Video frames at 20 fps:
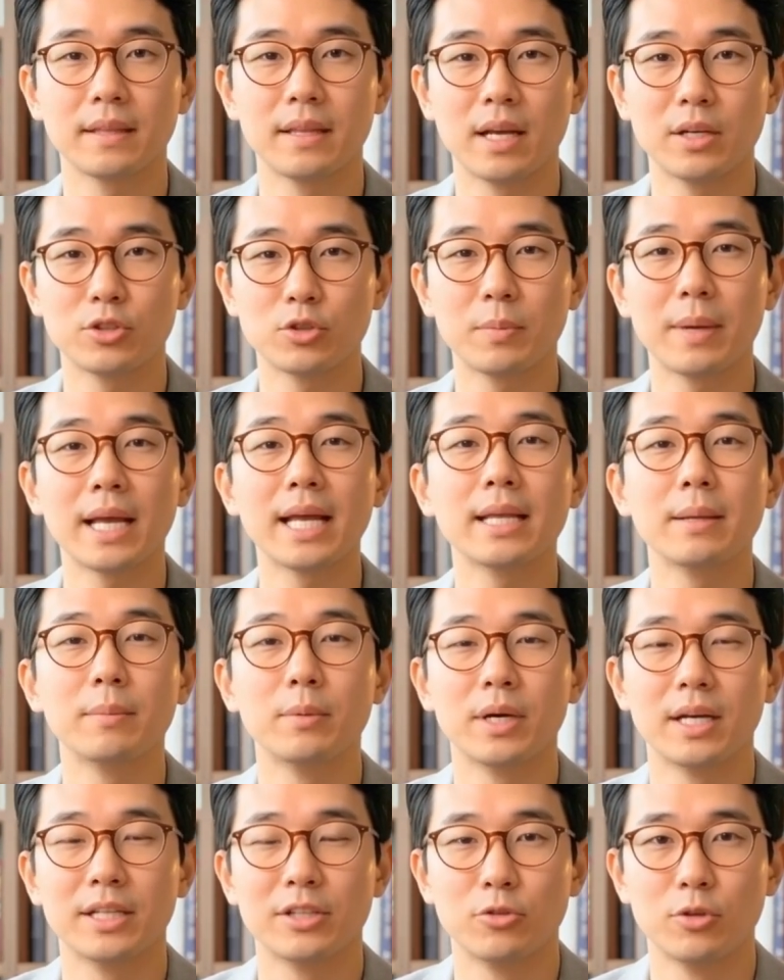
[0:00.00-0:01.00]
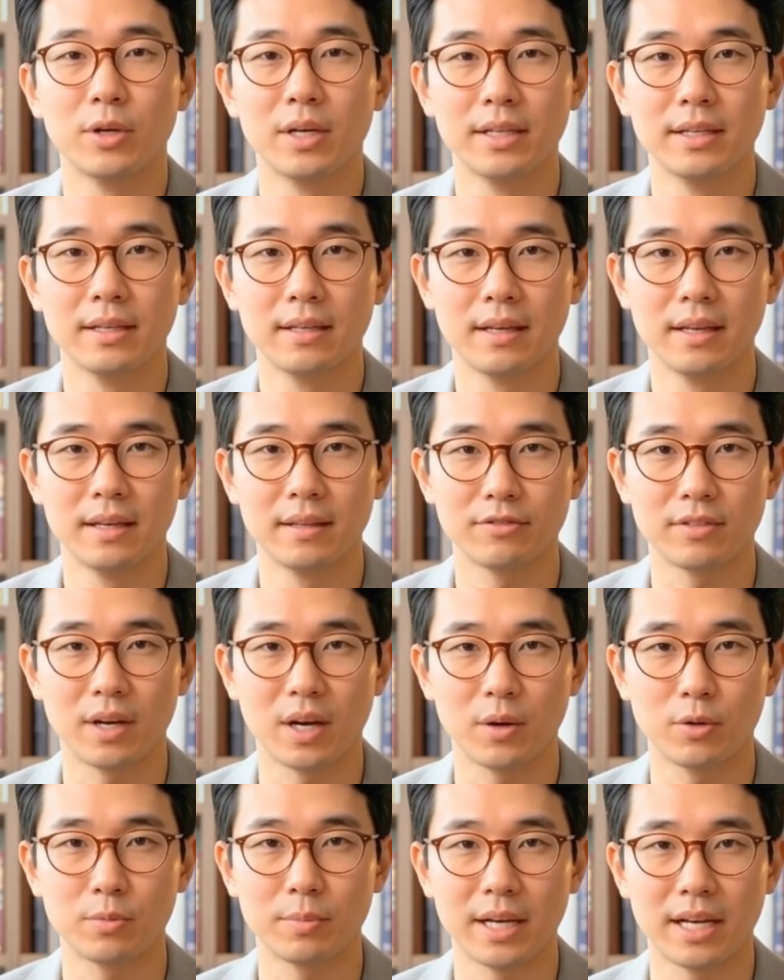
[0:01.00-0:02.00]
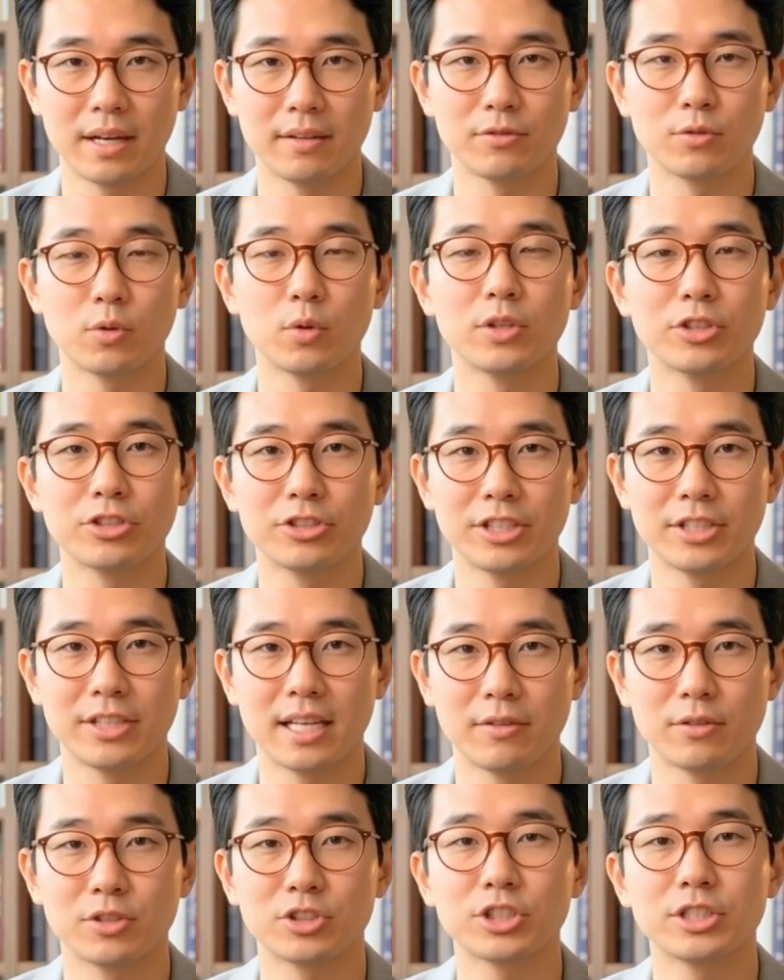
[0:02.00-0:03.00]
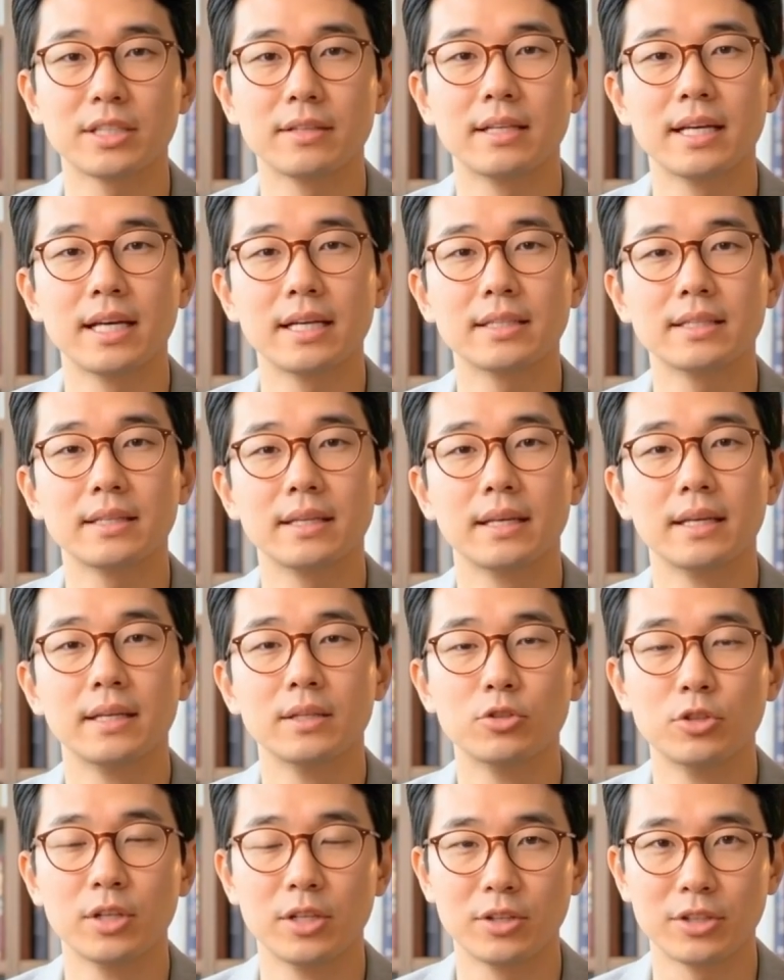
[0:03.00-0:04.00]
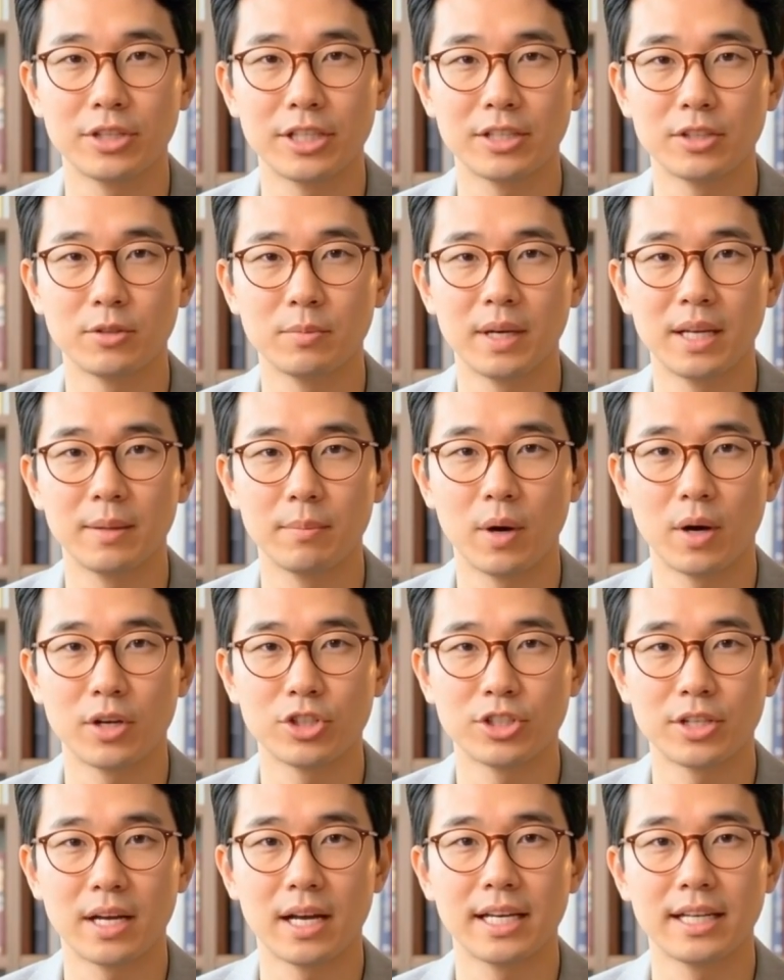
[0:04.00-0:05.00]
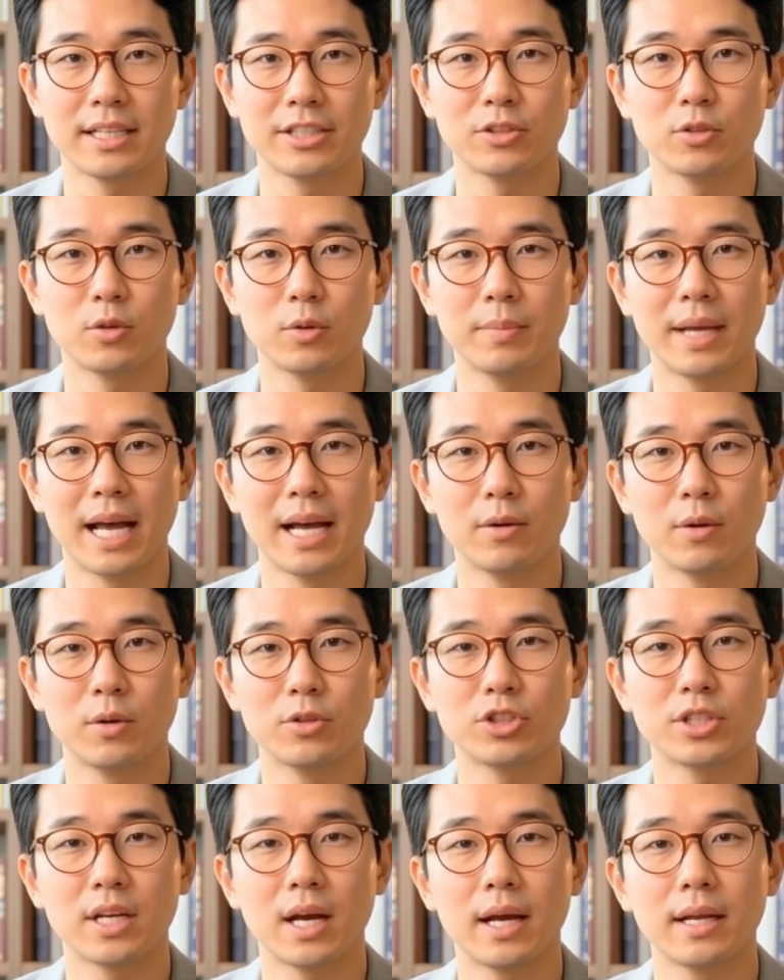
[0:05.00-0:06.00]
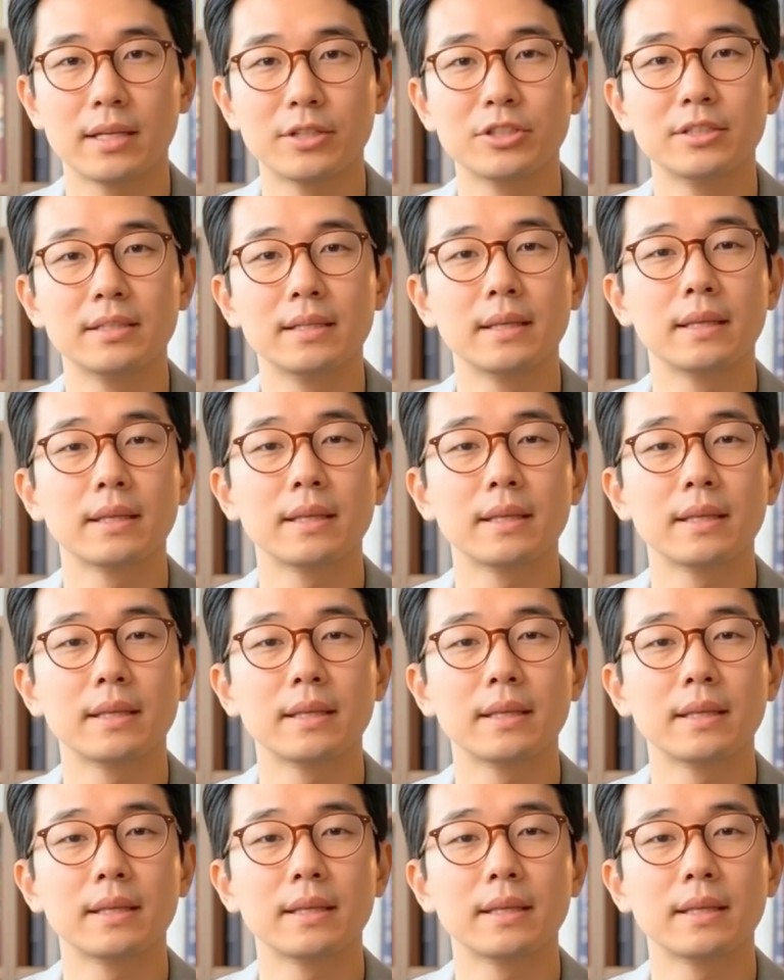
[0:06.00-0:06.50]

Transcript: A dramatic price run, followed by a forced deleveraging event, triggered either by margin hikes or macro shocks,